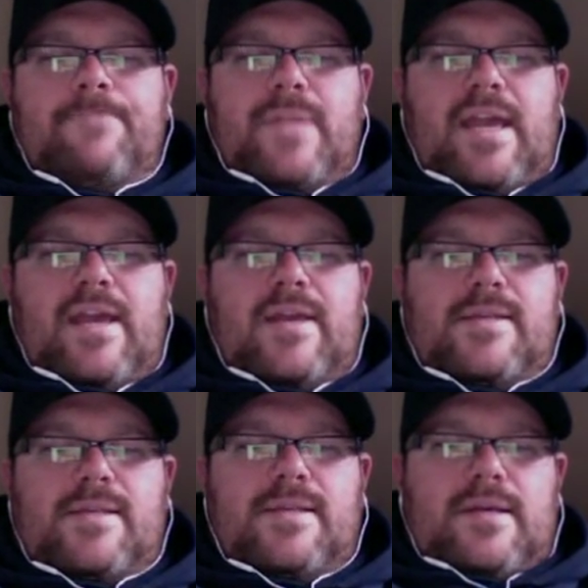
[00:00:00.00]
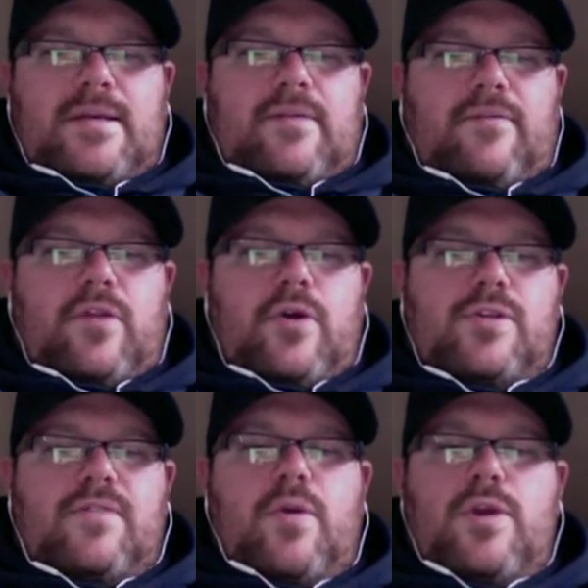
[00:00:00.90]
is for those
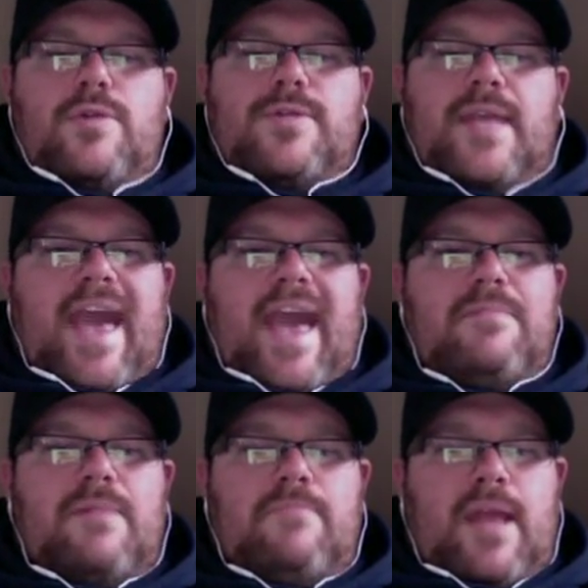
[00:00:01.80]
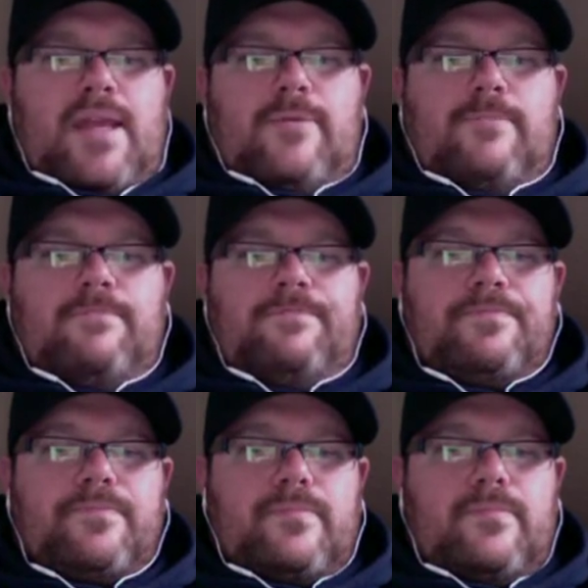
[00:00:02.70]
of you using admin menu.
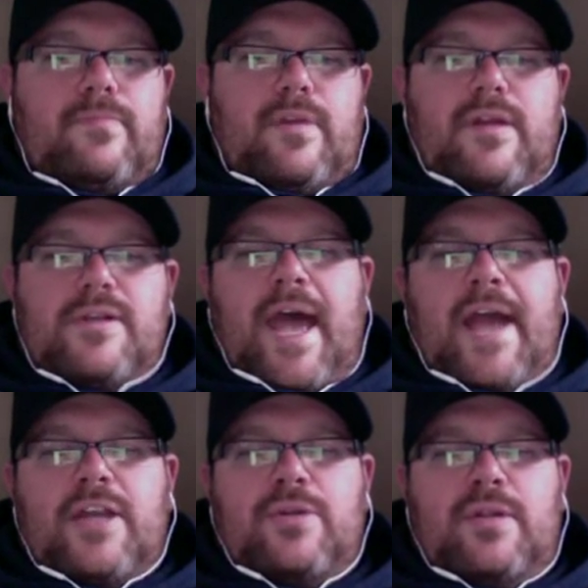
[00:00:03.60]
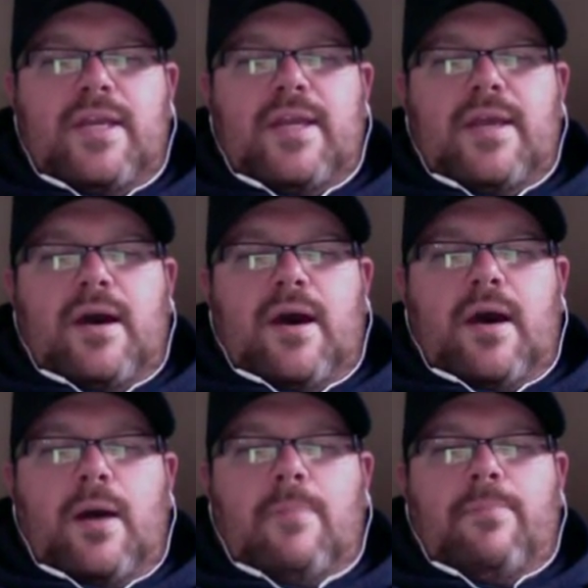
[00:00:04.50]
There's actually
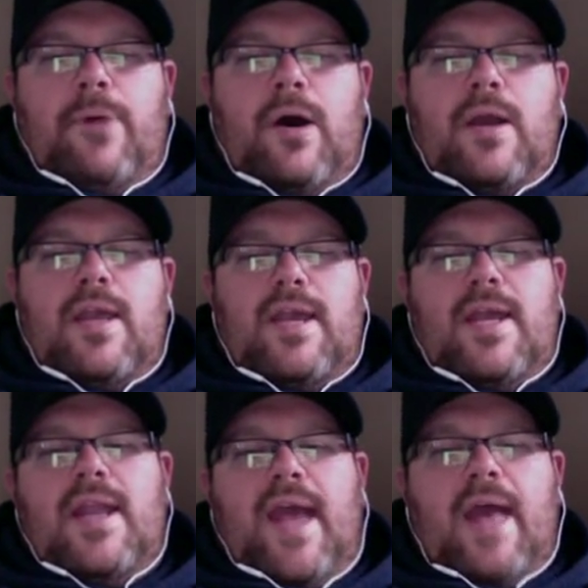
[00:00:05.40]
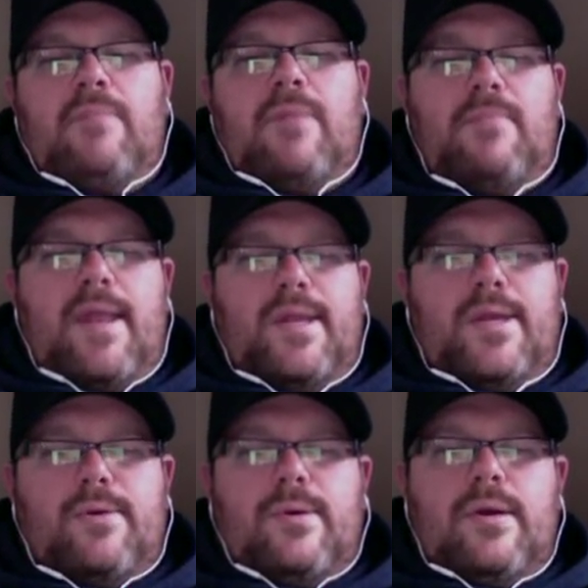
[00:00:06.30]
a bug in admin
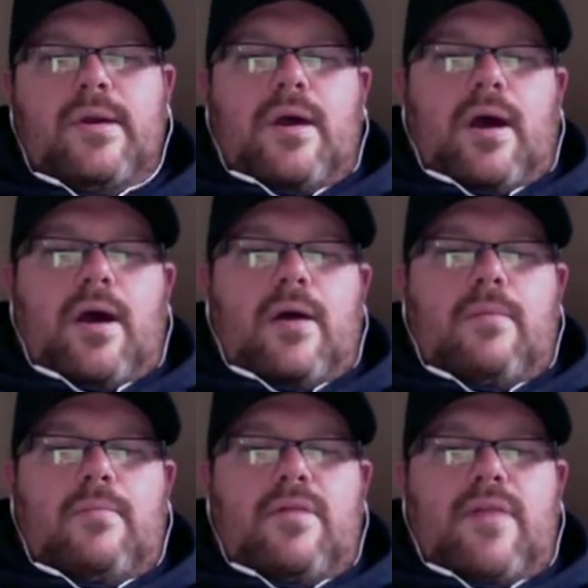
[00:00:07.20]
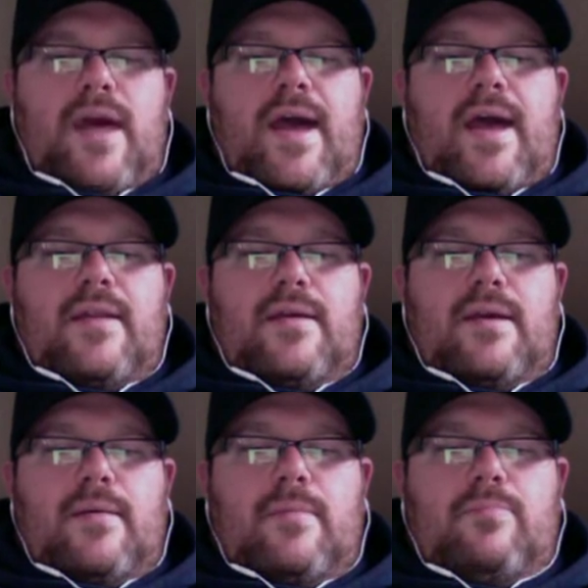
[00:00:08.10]
menu that
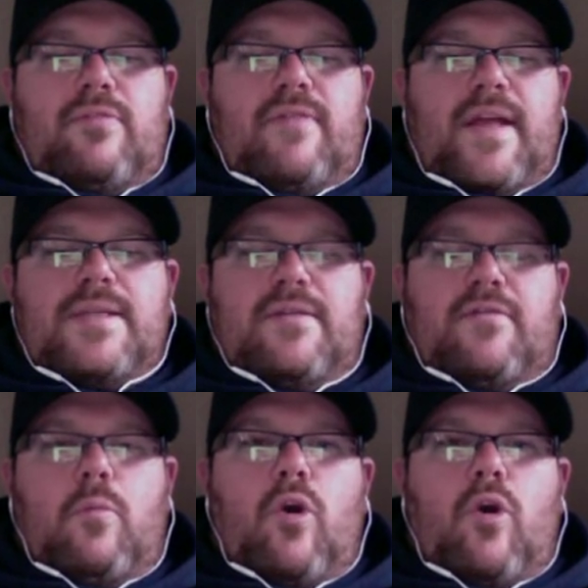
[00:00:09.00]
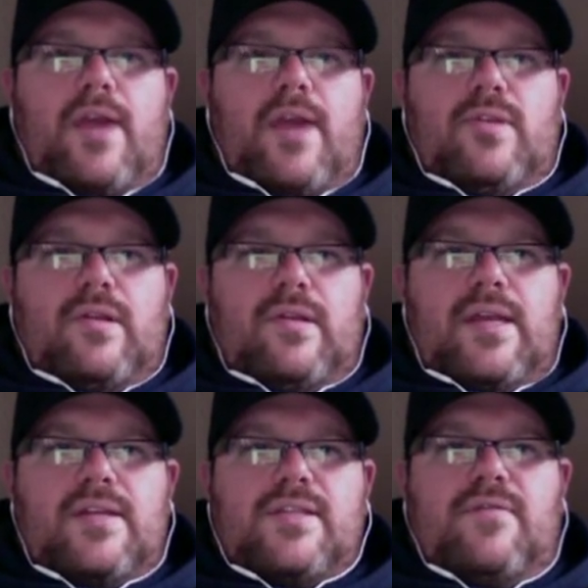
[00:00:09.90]
prevents it from working with the
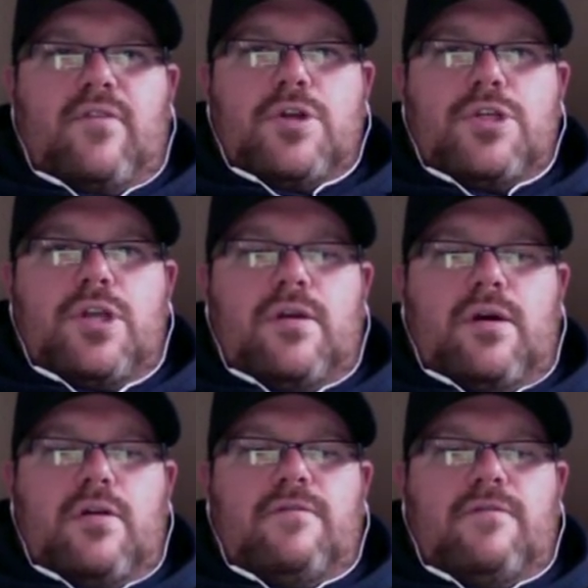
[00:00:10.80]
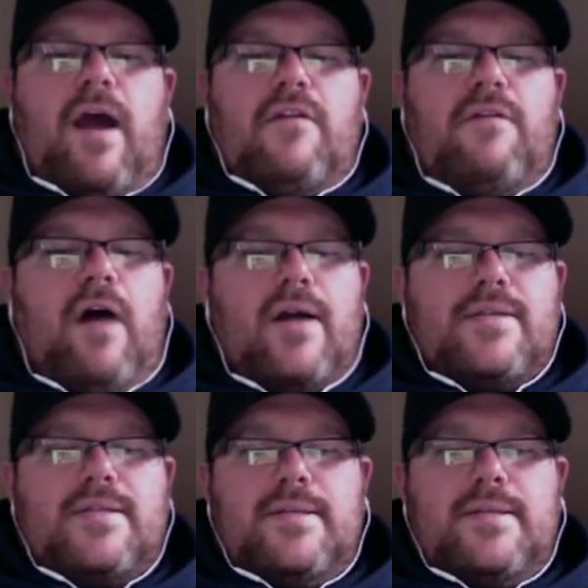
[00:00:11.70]
latest version of Firefox.